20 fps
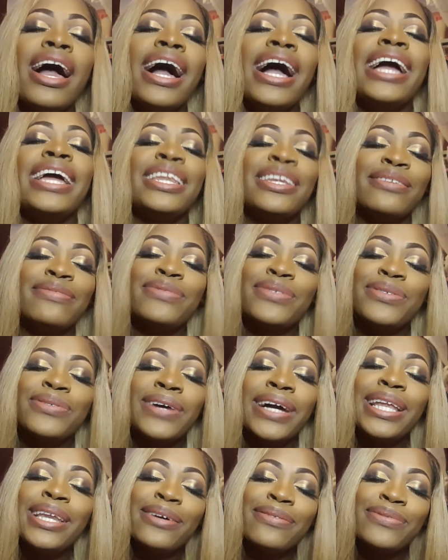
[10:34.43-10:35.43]
I love you,
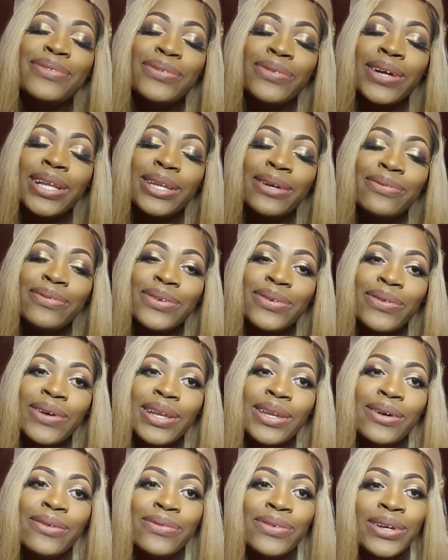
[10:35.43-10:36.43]
I love you, I love you, I
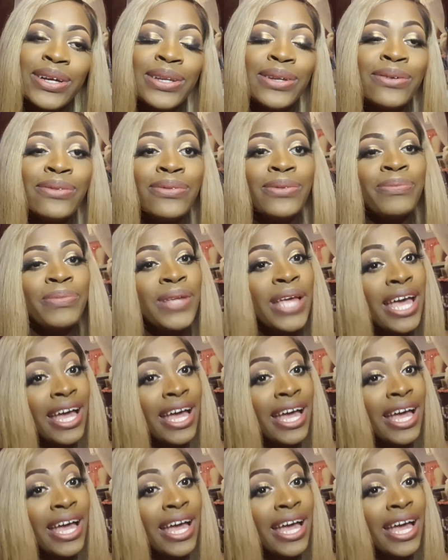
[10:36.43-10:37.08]
love you, I love you.